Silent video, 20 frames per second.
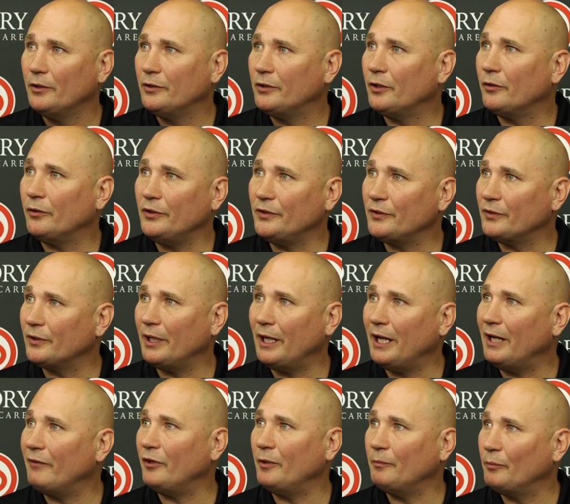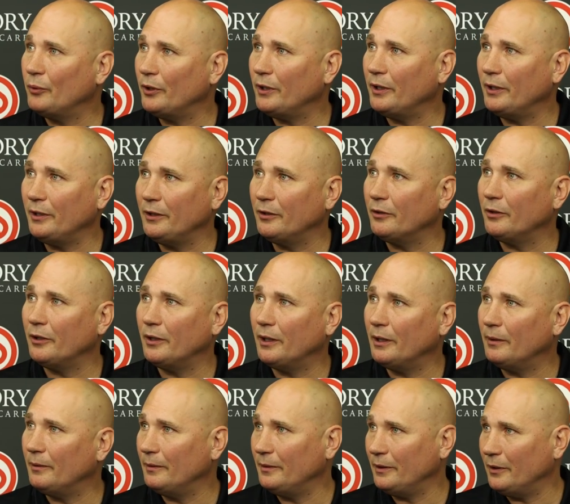Tony's going to have input and going
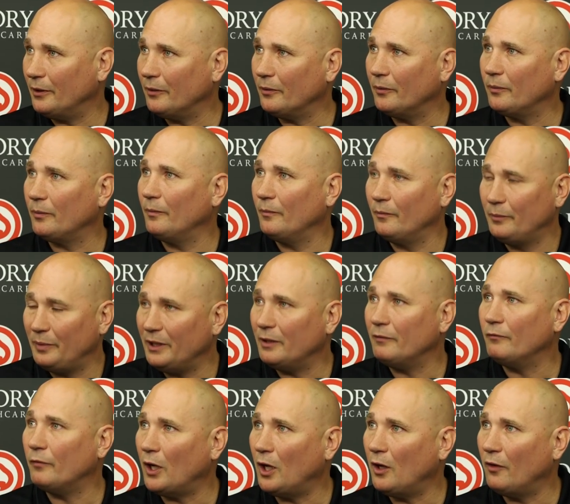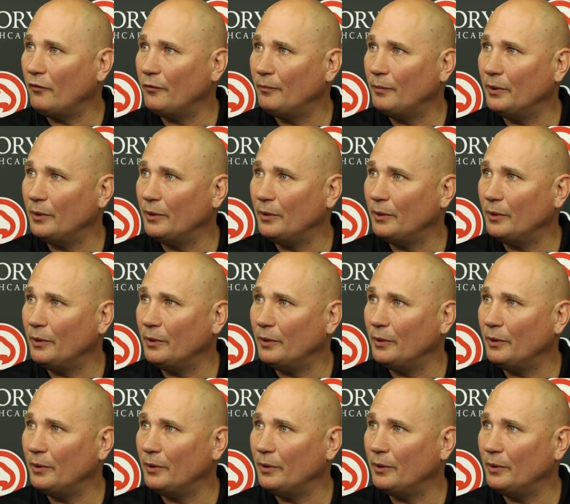to, you know, be involved.